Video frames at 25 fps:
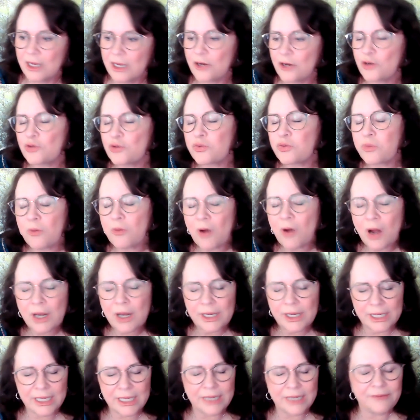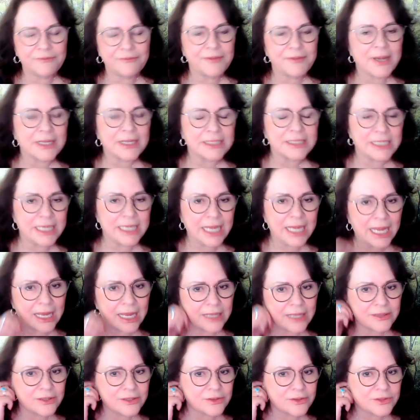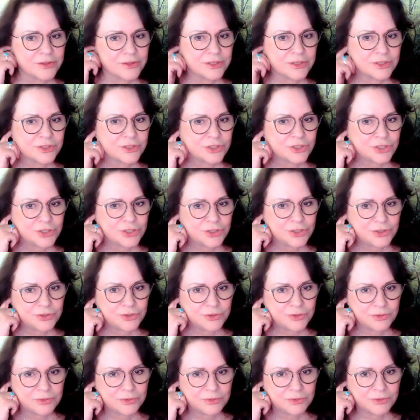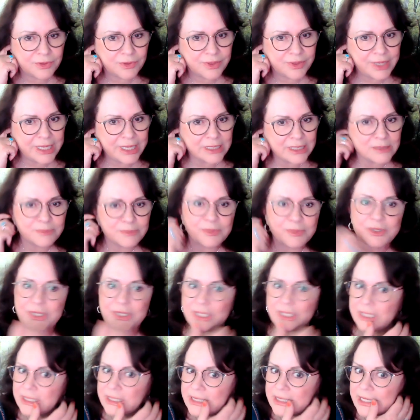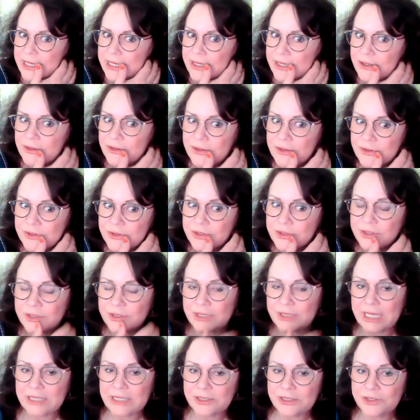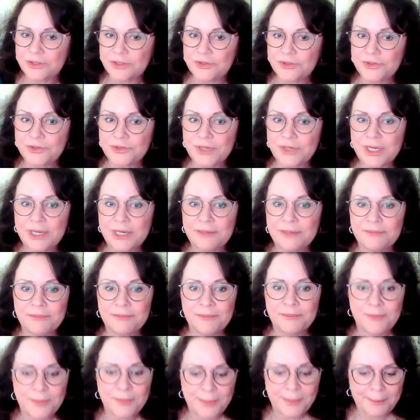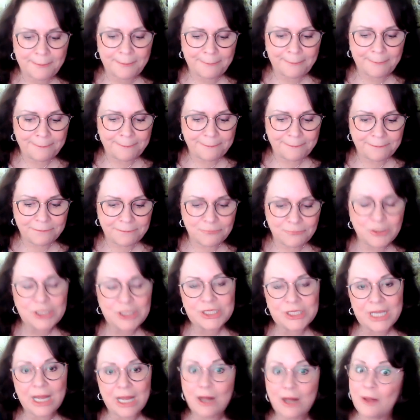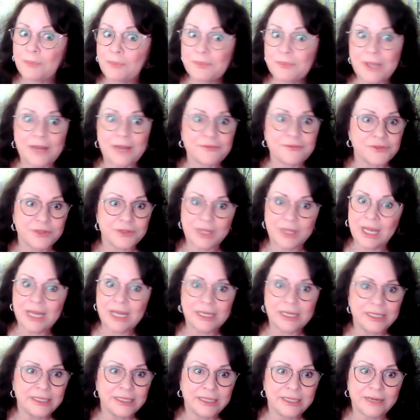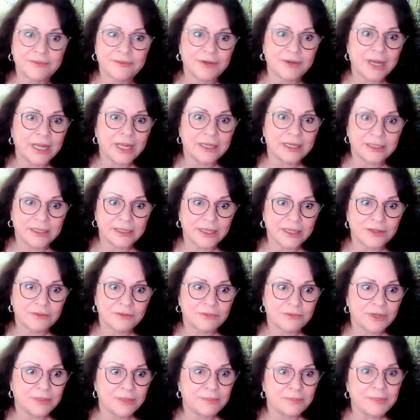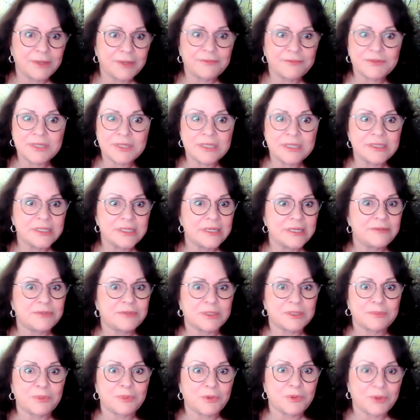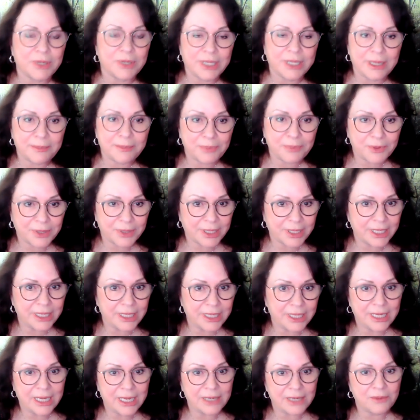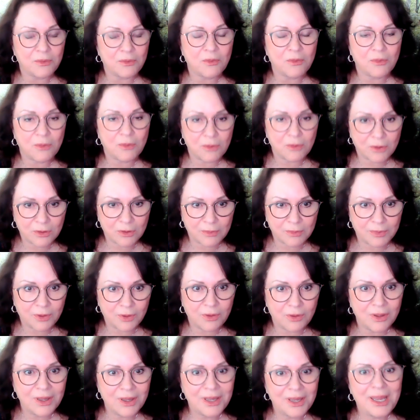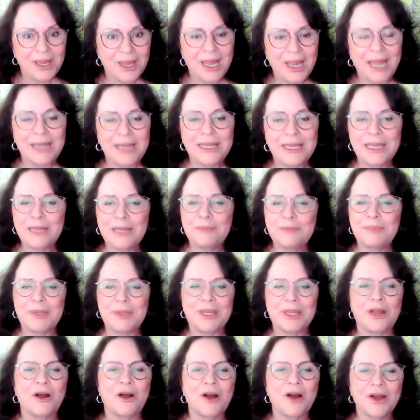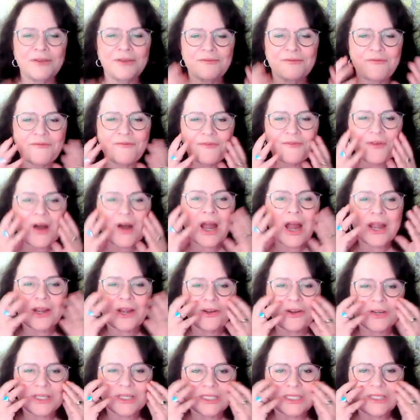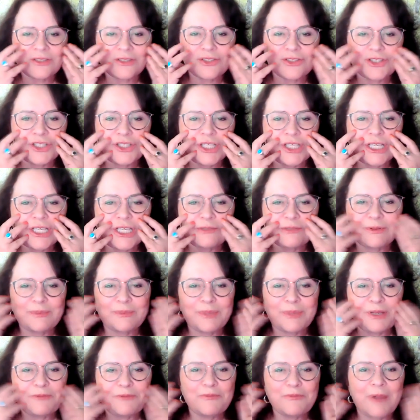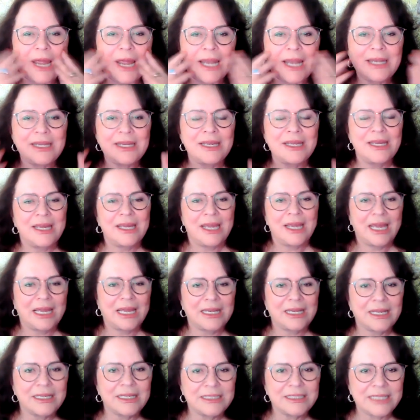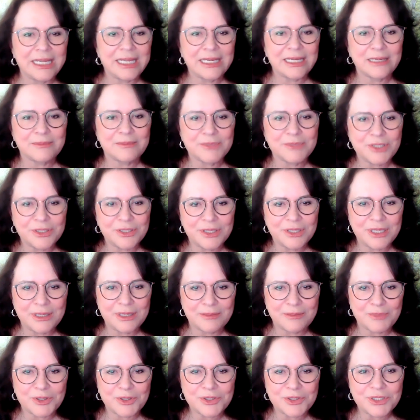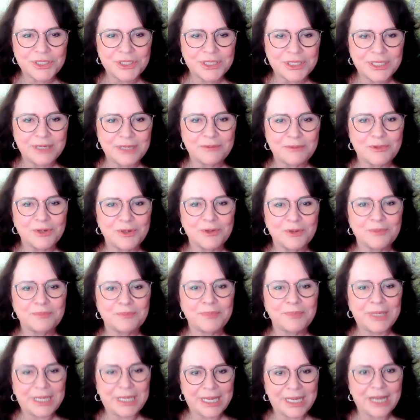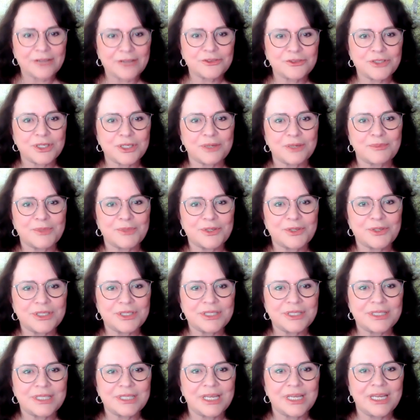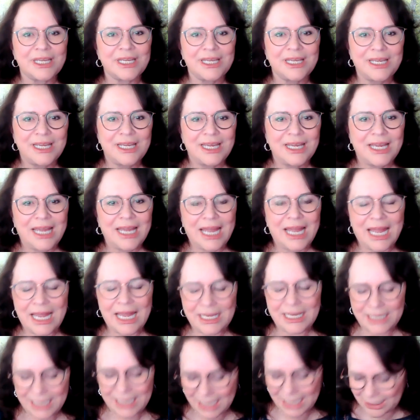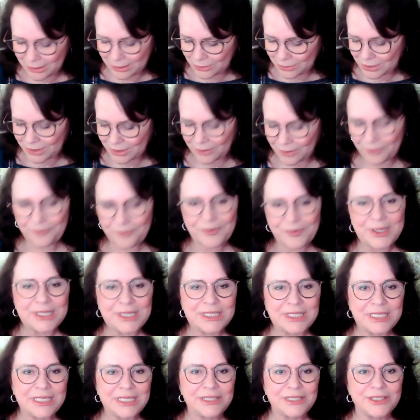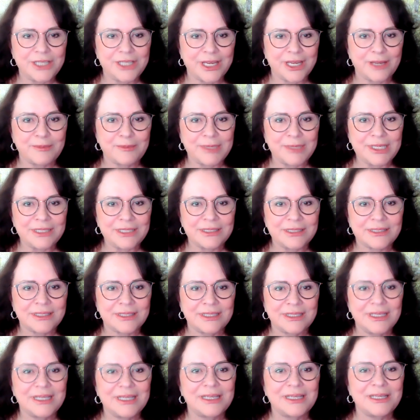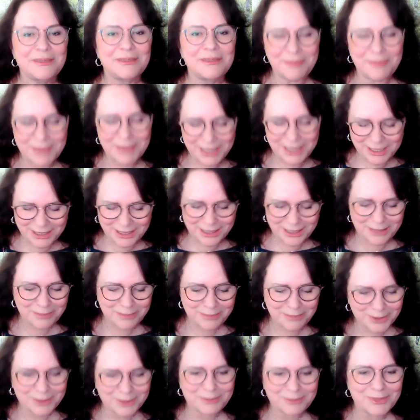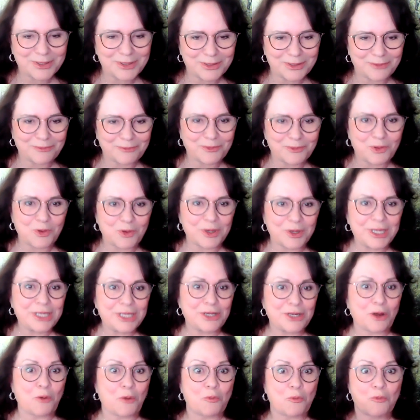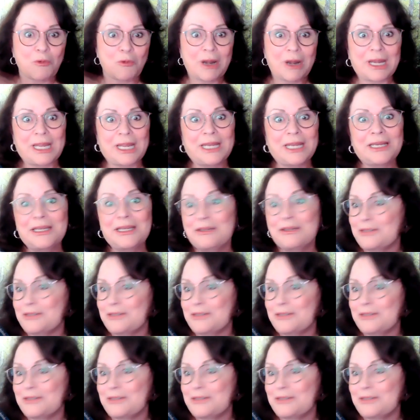chronic. In fact, he had those two things put in his ear. Those that surgery, which helped. After that, he never had another one. But since he was born, that poor kid had horrible and he'd be on fire. His little cheeks would be red. And I'd take him to the emergency room, pediatric emergency. And he had those little feetsy jammies. And the minute I put him on the floor, he'd go running